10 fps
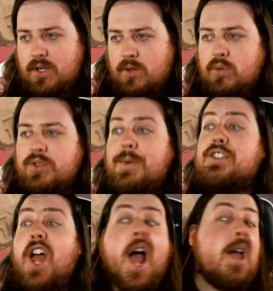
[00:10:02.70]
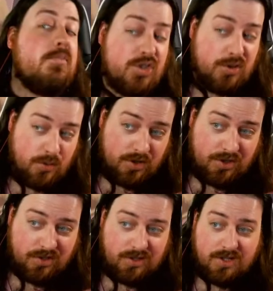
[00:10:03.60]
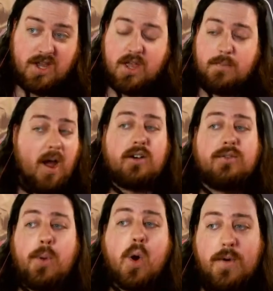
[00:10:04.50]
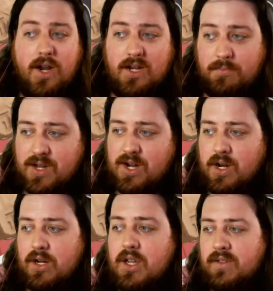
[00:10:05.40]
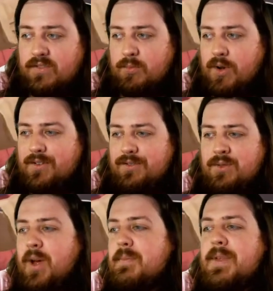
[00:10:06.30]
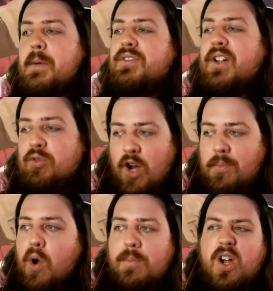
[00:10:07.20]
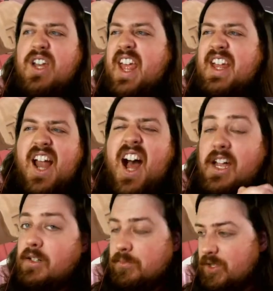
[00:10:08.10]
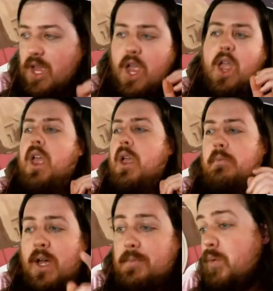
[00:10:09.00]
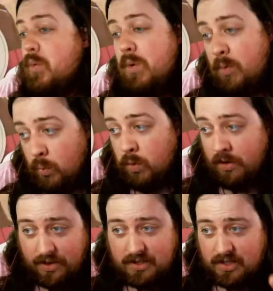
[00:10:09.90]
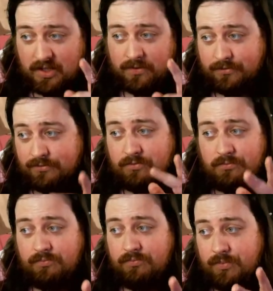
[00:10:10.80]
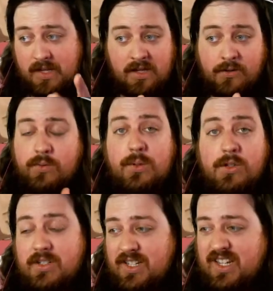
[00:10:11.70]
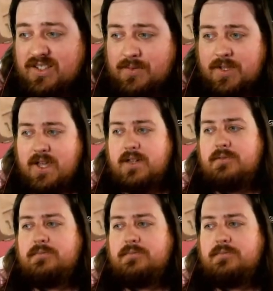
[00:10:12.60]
Oh, space-time distortions. Powerful Pokemon can appear. If you're brave, you might be able to find rare Pokemon and items. It might be worth it if we want to get some of that.